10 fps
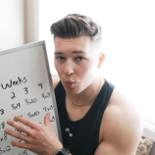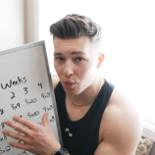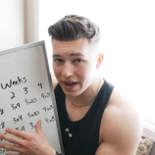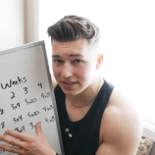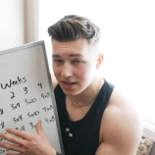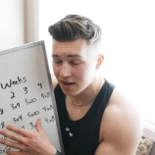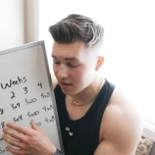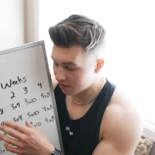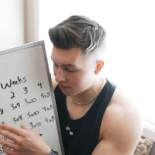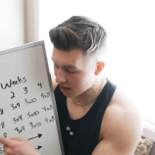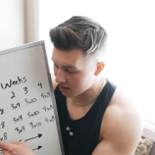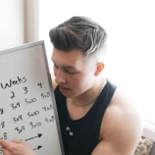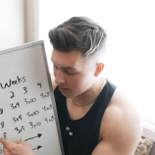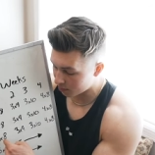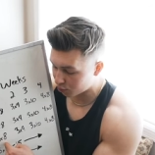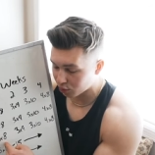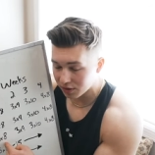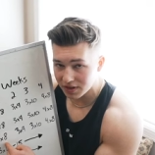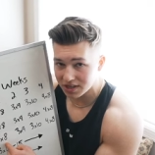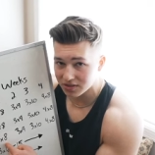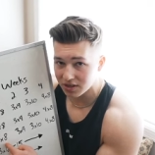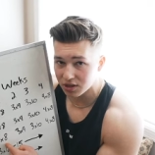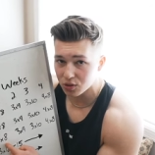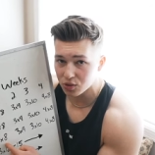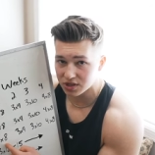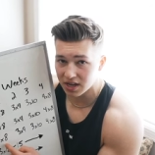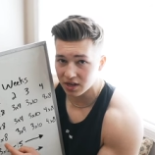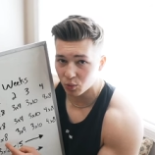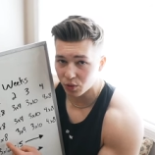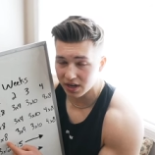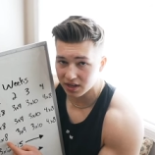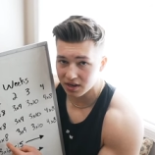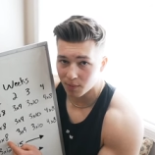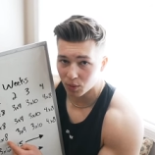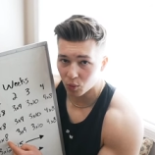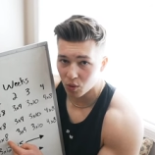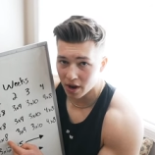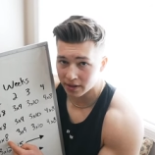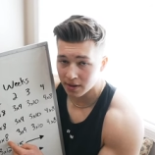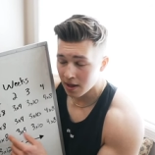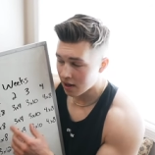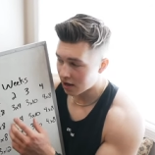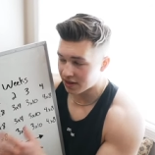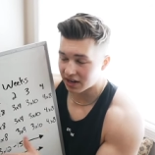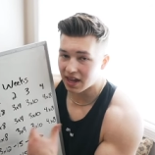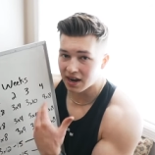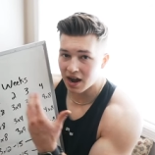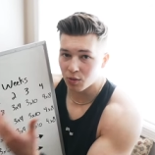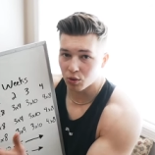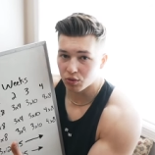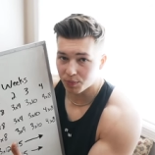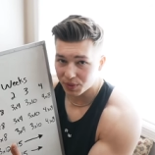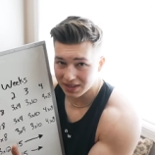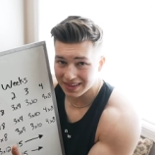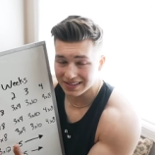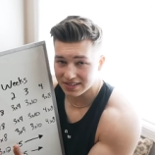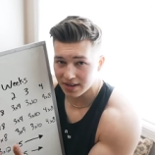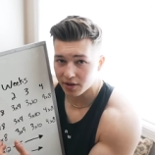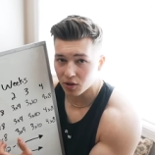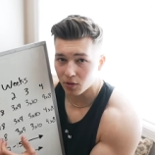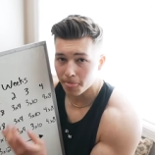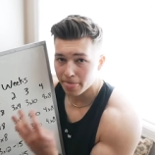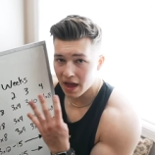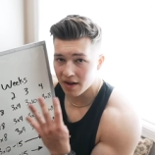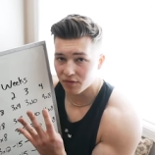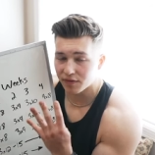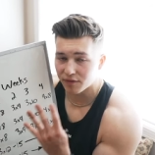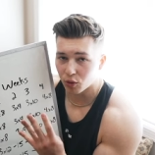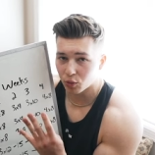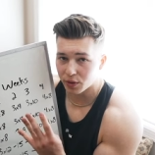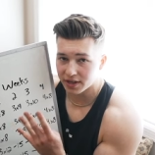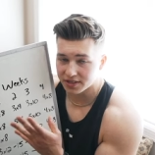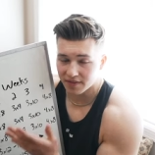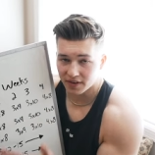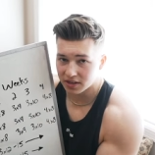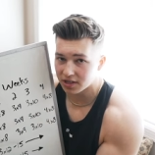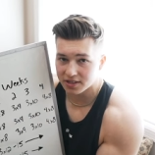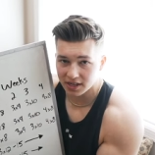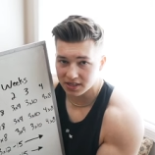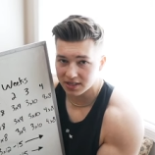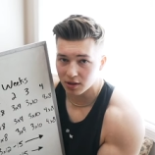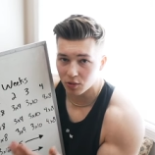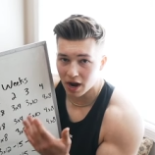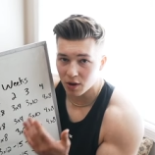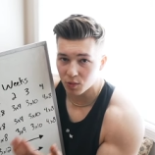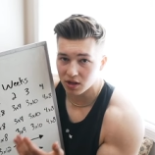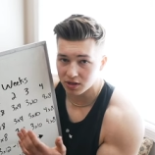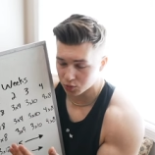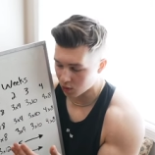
weight than I have previously used in week number one. And then again, I will repeat that cycle every four weeks. If I need to take a deload, I will as